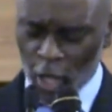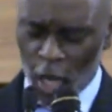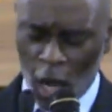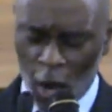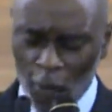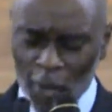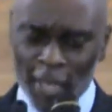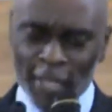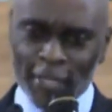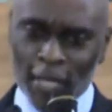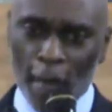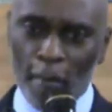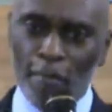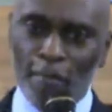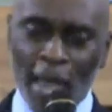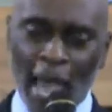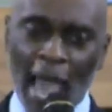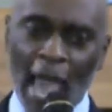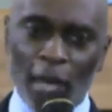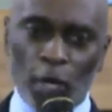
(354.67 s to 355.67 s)
always a
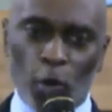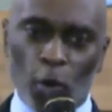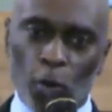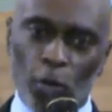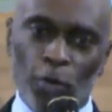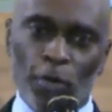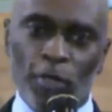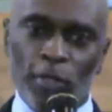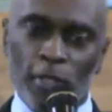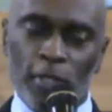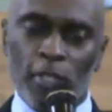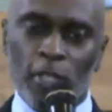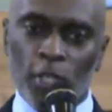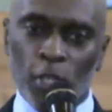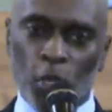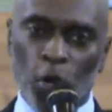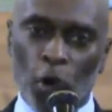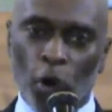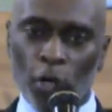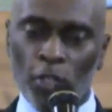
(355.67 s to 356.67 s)
battle
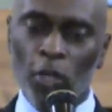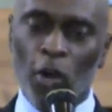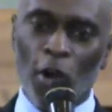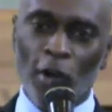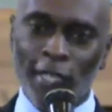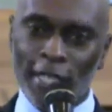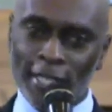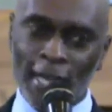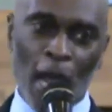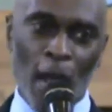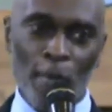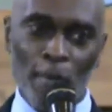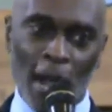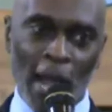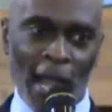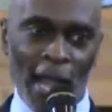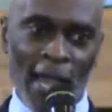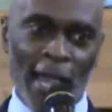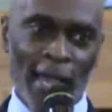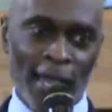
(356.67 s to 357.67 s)
in our
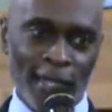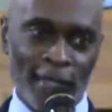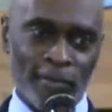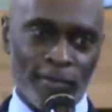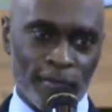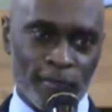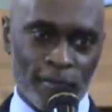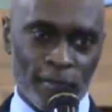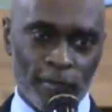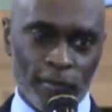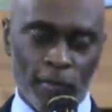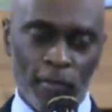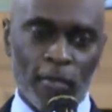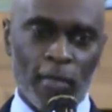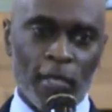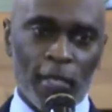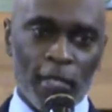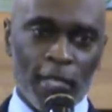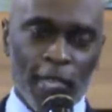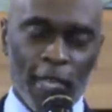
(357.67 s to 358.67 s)
mind
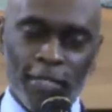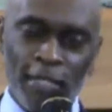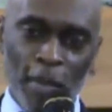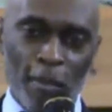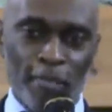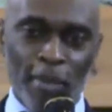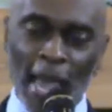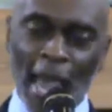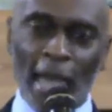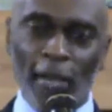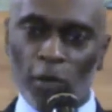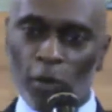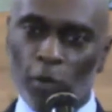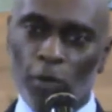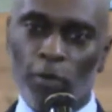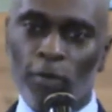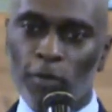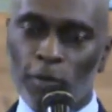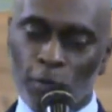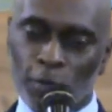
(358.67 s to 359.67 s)
it's a
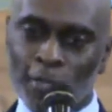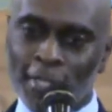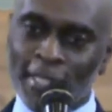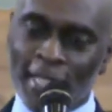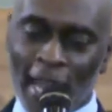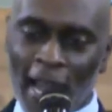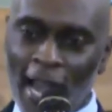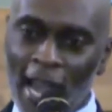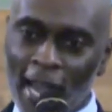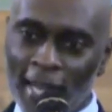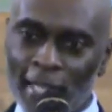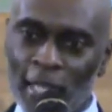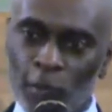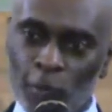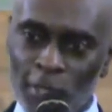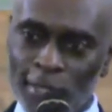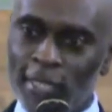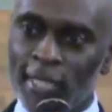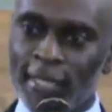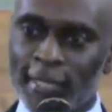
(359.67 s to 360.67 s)
battle with god and
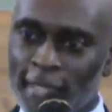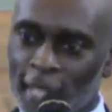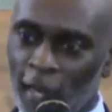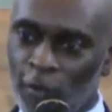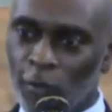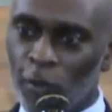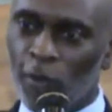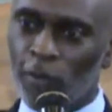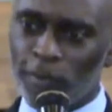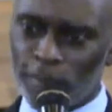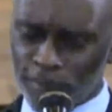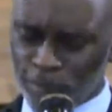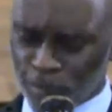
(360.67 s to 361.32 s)
with the devil